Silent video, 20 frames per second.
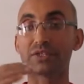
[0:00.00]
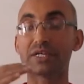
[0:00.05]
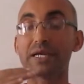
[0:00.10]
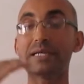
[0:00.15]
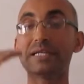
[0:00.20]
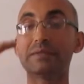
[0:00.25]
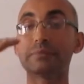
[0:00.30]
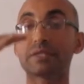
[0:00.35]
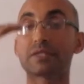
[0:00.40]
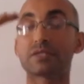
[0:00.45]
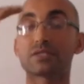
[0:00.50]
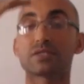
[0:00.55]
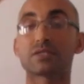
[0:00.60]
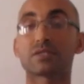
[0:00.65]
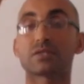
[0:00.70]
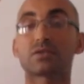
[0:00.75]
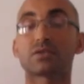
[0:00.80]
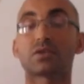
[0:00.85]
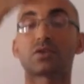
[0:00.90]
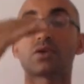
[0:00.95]

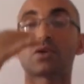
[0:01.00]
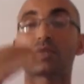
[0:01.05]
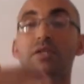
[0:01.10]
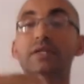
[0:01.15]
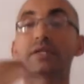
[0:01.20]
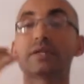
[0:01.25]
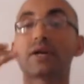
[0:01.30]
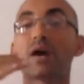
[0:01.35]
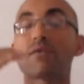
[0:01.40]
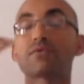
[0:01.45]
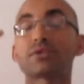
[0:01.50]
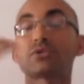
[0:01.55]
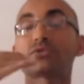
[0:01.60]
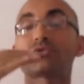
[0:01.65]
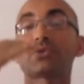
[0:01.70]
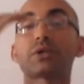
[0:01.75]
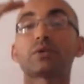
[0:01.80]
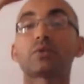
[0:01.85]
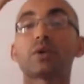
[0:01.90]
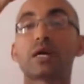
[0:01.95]
elements, of the
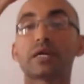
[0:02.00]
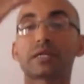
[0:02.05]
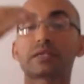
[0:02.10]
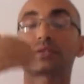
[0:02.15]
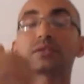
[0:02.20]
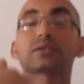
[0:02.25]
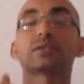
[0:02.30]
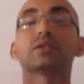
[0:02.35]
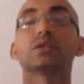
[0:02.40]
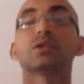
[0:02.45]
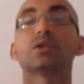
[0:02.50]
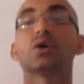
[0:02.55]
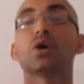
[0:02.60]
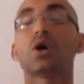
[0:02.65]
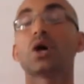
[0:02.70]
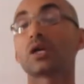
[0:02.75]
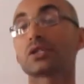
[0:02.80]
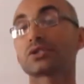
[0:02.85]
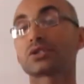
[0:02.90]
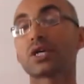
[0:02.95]
literary work.
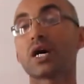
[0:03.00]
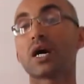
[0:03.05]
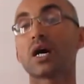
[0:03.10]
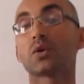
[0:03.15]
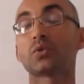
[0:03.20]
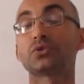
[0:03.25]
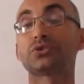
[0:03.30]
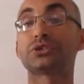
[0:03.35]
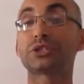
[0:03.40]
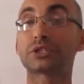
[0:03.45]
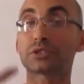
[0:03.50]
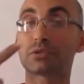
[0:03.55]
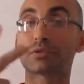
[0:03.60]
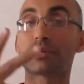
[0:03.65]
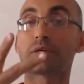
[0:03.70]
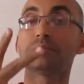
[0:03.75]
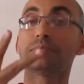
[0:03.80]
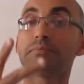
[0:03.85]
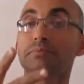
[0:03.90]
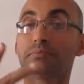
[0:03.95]
Also
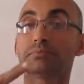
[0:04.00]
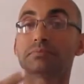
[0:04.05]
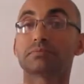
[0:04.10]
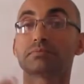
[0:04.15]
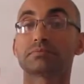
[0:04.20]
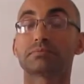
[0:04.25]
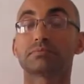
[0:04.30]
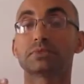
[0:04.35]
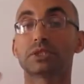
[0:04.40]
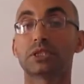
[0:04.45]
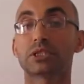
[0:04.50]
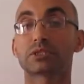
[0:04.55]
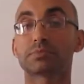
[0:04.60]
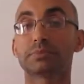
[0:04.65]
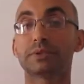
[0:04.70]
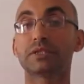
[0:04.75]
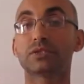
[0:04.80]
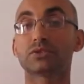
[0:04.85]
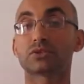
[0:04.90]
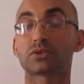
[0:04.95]
decorum, it
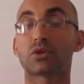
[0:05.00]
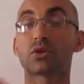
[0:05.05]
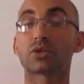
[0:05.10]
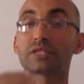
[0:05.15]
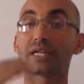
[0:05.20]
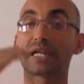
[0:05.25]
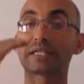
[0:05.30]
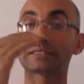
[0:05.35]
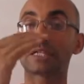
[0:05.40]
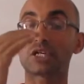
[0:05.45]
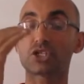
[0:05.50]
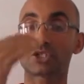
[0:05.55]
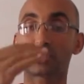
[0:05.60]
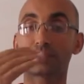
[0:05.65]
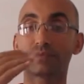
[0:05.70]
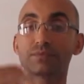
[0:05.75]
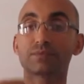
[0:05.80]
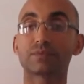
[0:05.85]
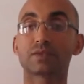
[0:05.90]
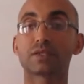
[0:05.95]
means
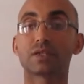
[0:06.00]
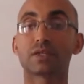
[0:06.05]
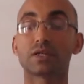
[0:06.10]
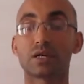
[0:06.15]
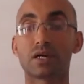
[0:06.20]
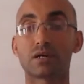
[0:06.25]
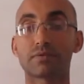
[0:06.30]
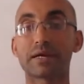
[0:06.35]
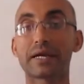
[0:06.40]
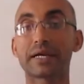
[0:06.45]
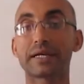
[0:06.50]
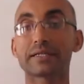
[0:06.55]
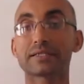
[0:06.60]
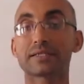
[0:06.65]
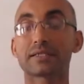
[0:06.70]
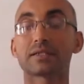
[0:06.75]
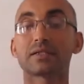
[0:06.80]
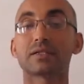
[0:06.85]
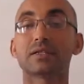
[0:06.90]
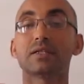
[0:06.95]
organization, right,
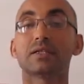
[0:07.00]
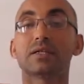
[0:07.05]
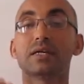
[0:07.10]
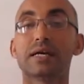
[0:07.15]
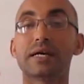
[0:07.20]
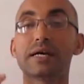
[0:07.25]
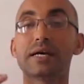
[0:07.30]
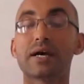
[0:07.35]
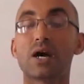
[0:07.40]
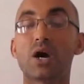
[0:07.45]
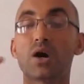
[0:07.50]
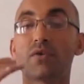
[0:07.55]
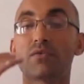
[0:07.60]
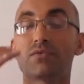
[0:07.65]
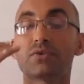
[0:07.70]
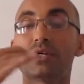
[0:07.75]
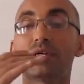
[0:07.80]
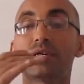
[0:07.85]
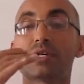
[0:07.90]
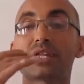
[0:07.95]
of
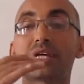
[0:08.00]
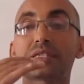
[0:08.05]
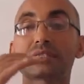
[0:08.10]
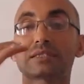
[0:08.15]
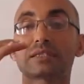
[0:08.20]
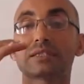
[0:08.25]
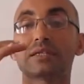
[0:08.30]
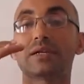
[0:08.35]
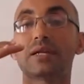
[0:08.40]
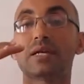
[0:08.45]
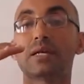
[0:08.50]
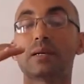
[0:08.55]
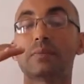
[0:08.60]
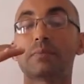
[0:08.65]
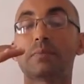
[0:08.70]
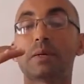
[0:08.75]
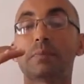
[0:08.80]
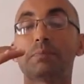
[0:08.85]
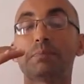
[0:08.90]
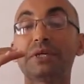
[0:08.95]

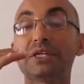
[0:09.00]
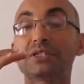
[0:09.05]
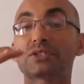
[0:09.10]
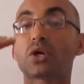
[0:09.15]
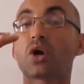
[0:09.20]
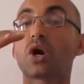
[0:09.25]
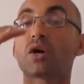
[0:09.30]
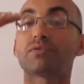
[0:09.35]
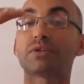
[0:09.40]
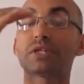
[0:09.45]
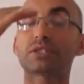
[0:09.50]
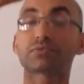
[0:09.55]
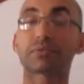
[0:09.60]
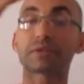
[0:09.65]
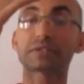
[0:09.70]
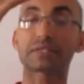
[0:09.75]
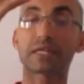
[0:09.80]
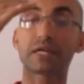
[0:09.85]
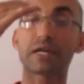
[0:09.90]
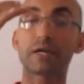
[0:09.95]
that piece of
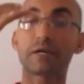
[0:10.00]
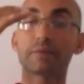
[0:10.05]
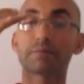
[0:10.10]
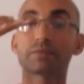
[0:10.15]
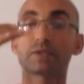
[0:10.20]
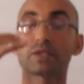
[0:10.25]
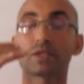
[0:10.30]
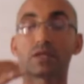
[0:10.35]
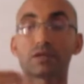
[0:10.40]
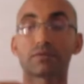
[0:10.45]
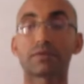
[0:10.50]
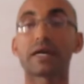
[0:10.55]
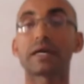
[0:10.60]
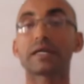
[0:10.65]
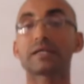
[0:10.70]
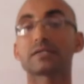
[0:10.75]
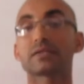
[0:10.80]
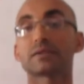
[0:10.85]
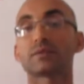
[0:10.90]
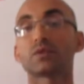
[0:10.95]
literature,
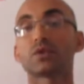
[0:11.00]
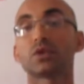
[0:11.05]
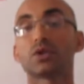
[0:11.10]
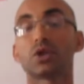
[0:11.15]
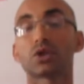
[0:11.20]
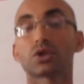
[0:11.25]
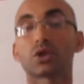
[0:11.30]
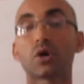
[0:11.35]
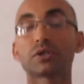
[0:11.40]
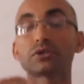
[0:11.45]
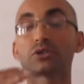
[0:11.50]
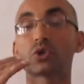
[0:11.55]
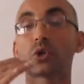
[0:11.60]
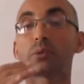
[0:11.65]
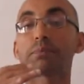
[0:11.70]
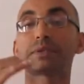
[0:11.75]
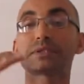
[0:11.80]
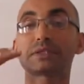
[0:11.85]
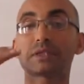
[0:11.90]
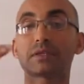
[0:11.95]
right, according to a
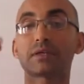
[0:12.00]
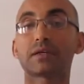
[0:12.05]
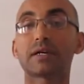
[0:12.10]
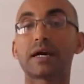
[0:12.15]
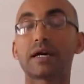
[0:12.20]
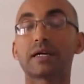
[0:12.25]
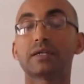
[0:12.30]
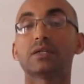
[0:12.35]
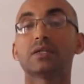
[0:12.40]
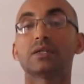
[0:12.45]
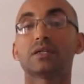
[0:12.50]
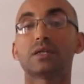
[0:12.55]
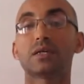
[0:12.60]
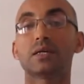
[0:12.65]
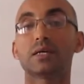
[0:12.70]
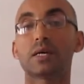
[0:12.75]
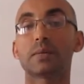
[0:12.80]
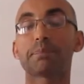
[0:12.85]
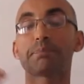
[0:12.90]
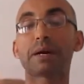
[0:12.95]

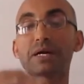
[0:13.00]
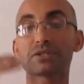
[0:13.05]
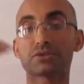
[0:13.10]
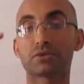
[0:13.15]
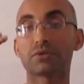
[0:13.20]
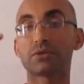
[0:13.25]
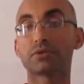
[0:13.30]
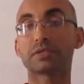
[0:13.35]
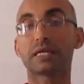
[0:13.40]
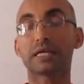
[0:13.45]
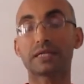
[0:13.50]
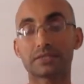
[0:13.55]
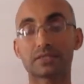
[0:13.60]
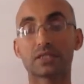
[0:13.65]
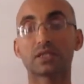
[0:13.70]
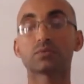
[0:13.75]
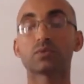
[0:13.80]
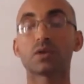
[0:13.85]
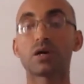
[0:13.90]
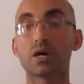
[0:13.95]
particular pattern and
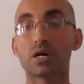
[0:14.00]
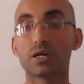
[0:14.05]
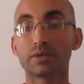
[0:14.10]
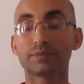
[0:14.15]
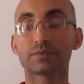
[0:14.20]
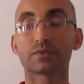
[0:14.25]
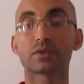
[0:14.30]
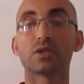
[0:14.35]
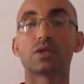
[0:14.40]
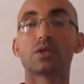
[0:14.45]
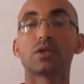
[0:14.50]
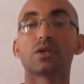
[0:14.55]
so on.